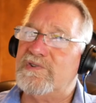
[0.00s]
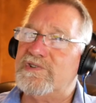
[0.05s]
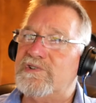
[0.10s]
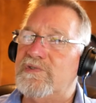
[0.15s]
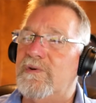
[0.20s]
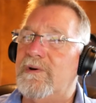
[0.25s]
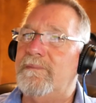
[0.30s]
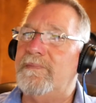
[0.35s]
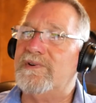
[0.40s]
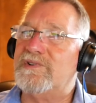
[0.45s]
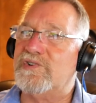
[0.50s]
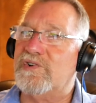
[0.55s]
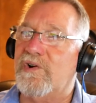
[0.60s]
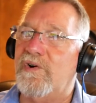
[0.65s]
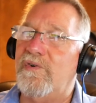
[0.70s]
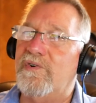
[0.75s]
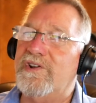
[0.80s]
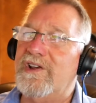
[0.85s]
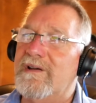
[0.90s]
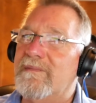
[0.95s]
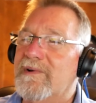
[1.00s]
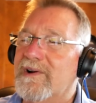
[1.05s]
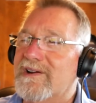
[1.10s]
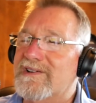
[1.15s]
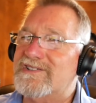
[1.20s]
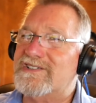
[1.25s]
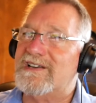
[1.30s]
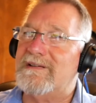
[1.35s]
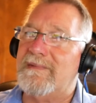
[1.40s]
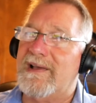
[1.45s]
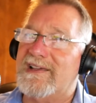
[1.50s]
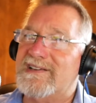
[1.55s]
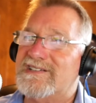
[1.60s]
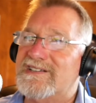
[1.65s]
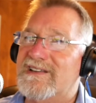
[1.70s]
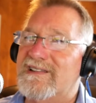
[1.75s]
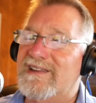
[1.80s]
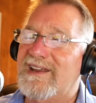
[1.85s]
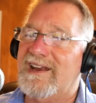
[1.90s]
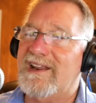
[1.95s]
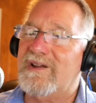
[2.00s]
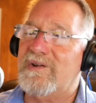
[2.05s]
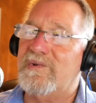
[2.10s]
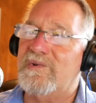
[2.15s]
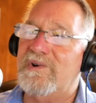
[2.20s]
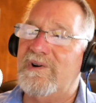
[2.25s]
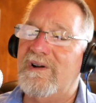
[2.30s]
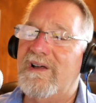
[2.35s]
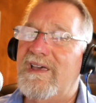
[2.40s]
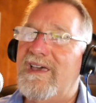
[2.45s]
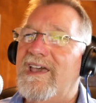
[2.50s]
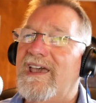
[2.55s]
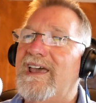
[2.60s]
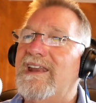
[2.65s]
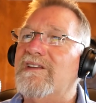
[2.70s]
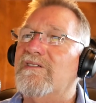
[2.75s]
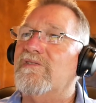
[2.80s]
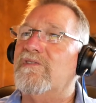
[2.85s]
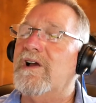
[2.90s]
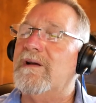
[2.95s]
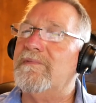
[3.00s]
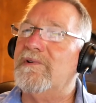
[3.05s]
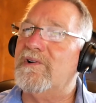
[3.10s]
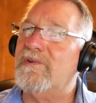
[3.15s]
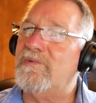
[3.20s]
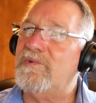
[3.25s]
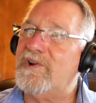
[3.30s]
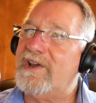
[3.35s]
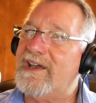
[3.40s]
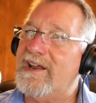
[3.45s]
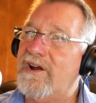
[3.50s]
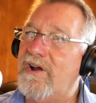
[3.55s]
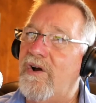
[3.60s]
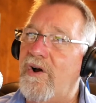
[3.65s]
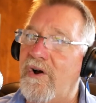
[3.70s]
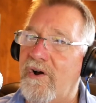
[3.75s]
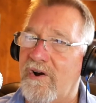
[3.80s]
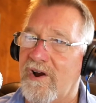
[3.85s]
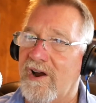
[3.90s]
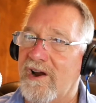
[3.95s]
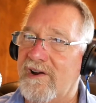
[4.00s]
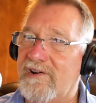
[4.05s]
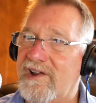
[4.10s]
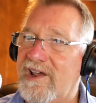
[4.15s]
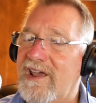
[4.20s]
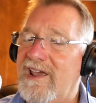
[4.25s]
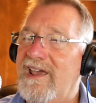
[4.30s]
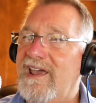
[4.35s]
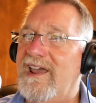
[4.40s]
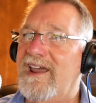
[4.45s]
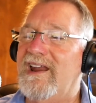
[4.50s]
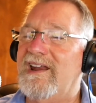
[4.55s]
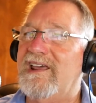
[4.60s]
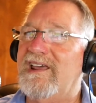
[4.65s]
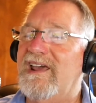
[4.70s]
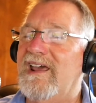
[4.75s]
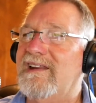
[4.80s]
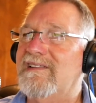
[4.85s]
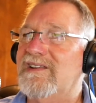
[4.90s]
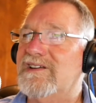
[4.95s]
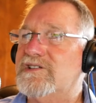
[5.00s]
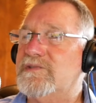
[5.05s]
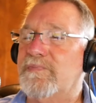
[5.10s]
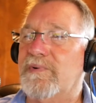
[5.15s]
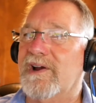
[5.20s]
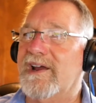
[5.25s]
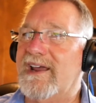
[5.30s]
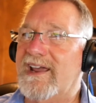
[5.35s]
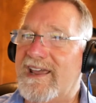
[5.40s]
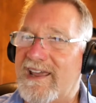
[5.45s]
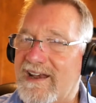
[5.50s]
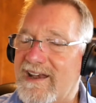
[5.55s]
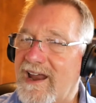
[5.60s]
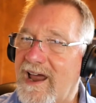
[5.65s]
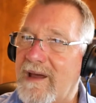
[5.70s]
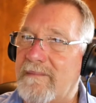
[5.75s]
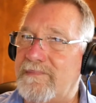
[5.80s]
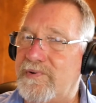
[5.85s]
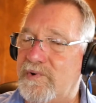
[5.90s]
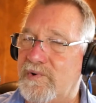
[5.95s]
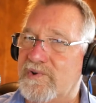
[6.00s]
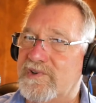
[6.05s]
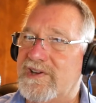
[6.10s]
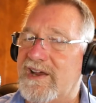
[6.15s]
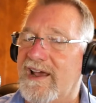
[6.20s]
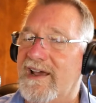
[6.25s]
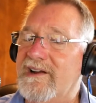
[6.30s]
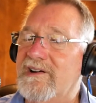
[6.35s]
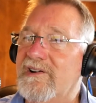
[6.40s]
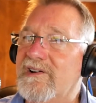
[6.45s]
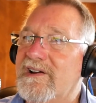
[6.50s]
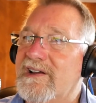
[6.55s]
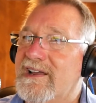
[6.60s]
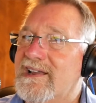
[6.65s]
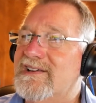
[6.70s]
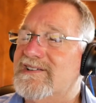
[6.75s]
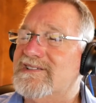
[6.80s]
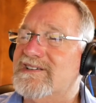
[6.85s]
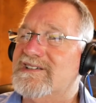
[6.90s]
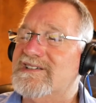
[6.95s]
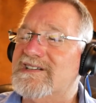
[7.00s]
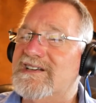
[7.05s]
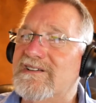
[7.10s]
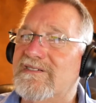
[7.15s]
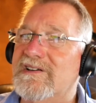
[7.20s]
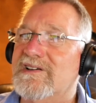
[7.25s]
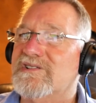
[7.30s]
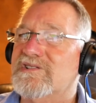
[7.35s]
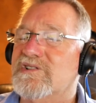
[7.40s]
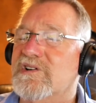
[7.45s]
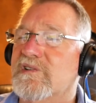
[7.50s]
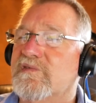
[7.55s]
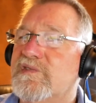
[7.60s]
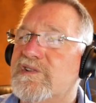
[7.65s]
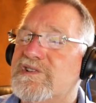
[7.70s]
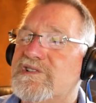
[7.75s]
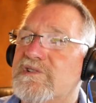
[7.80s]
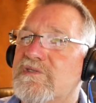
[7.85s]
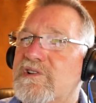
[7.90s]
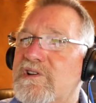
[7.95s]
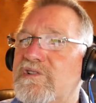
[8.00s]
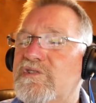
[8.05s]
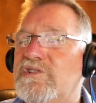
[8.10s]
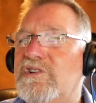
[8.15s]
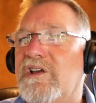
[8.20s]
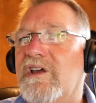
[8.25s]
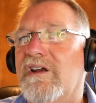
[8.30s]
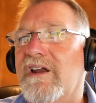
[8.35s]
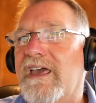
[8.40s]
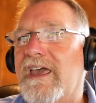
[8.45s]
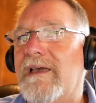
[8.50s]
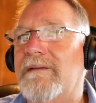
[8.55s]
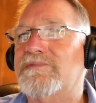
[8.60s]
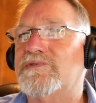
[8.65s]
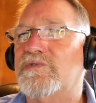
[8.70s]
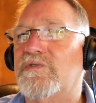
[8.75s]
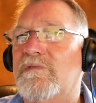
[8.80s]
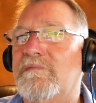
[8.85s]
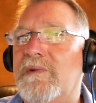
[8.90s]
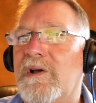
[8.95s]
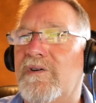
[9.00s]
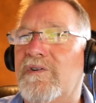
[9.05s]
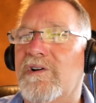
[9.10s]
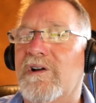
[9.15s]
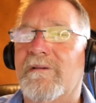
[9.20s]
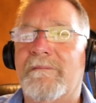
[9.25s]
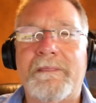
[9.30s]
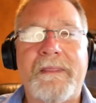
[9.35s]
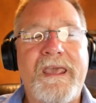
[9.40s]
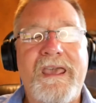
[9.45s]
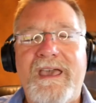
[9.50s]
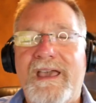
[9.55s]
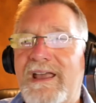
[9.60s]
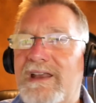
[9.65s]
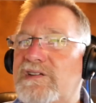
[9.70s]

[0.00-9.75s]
to a petroleum or a semi-synthetic oil, and the rubber will get hard, and the spring cannot pull tighter against a sealing surface. So usually on an AMSOIL motor, it's